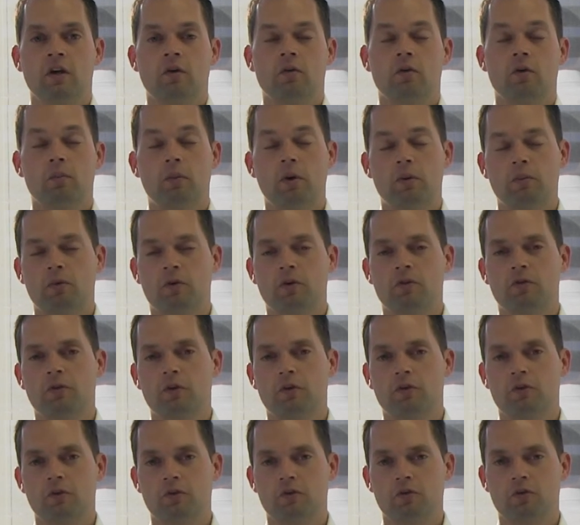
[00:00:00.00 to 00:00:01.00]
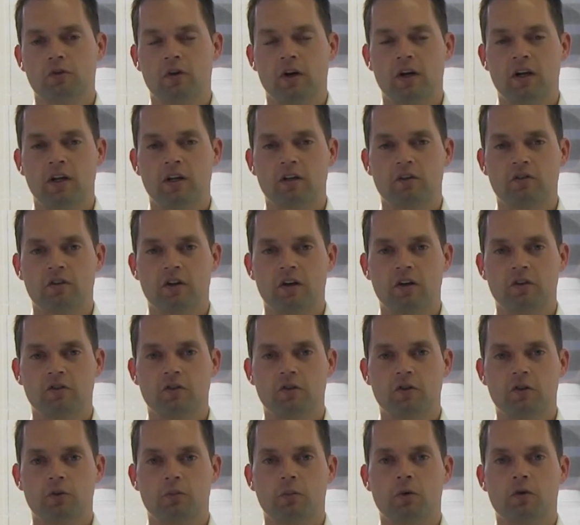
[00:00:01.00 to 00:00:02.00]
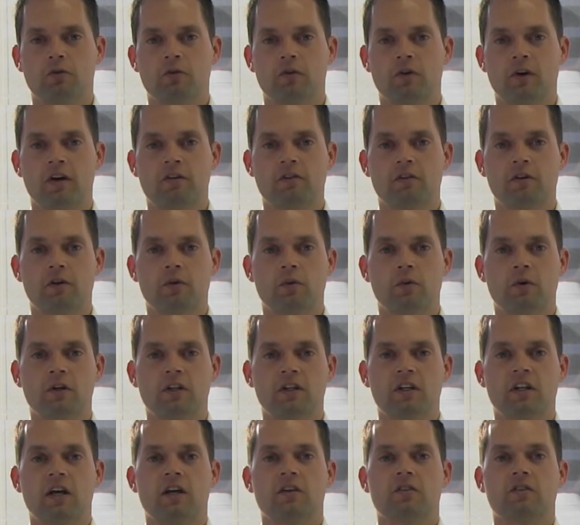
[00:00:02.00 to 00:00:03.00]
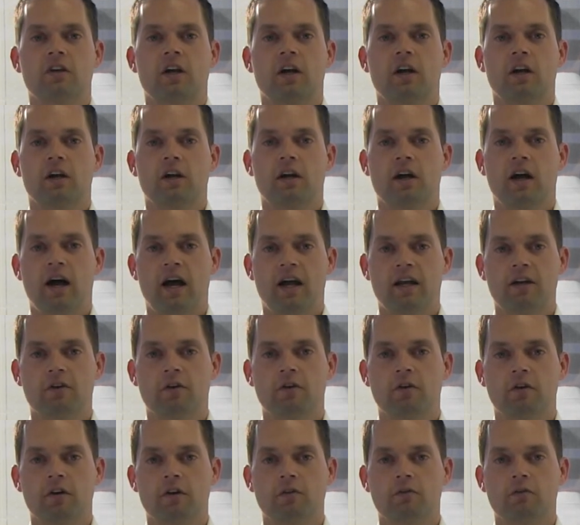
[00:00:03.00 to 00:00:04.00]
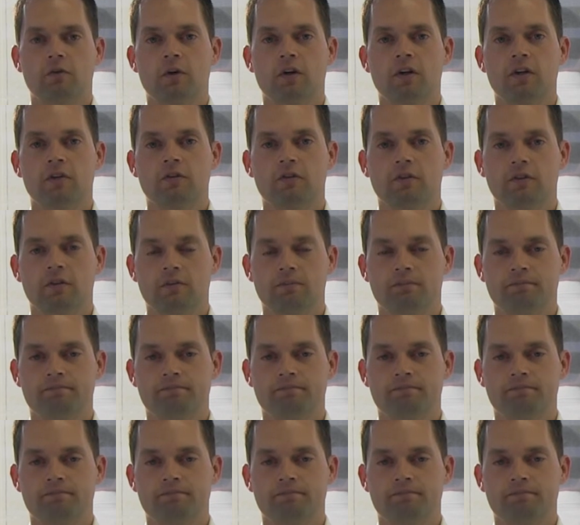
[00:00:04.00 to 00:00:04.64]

remember, futures trading is not suitable for everyone and does carry a high degree of risk.